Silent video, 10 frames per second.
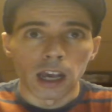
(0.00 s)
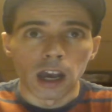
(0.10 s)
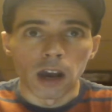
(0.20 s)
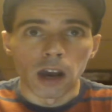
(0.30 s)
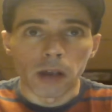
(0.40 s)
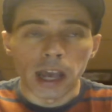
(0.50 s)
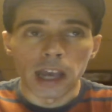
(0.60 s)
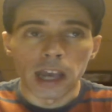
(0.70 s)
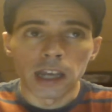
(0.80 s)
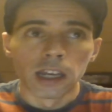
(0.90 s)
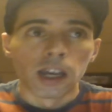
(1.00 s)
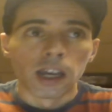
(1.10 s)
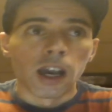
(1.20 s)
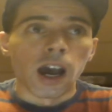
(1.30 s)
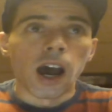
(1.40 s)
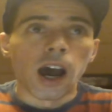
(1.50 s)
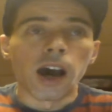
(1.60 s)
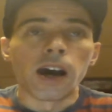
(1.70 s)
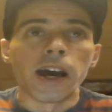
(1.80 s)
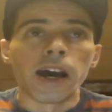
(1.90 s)
Okay.
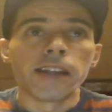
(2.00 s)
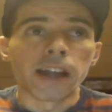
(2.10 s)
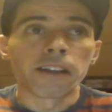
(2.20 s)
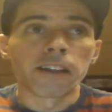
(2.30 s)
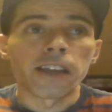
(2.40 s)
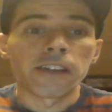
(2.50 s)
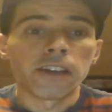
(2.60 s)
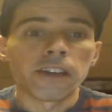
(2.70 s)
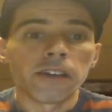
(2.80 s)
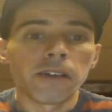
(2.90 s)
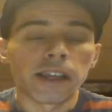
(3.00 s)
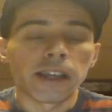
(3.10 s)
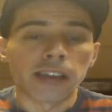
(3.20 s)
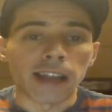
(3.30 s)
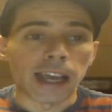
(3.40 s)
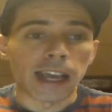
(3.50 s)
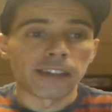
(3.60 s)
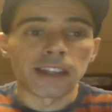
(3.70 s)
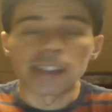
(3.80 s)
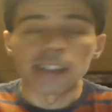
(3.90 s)
Another thing too is that, like I
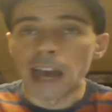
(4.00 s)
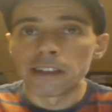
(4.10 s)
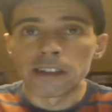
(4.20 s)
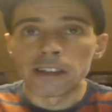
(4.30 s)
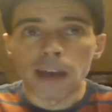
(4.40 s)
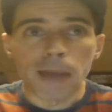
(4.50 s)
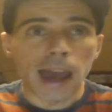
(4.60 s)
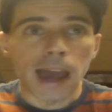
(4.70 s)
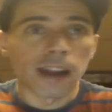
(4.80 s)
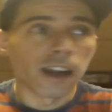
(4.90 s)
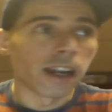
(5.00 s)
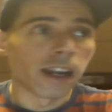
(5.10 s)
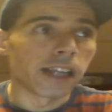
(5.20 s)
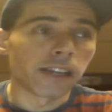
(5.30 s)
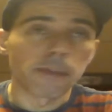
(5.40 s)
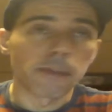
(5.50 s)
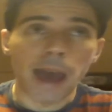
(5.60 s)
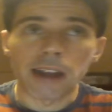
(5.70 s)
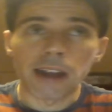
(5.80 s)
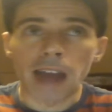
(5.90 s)
said, size does not matter. It doesn't
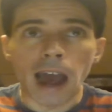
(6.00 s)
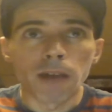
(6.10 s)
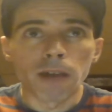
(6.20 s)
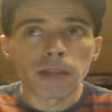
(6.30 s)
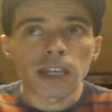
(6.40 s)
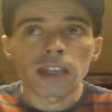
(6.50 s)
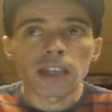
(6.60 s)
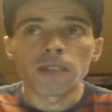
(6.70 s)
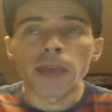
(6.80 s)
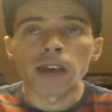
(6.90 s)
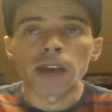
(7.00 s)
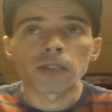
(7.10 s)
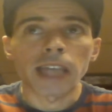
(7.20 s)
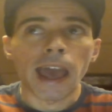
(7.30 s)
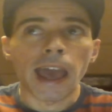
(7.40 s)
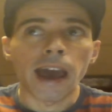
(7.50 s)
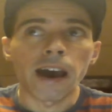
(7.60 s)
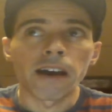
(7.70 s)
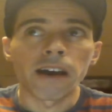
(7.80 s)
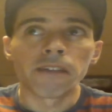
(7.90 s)
matter how many. You may only
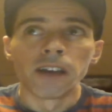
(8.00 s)
have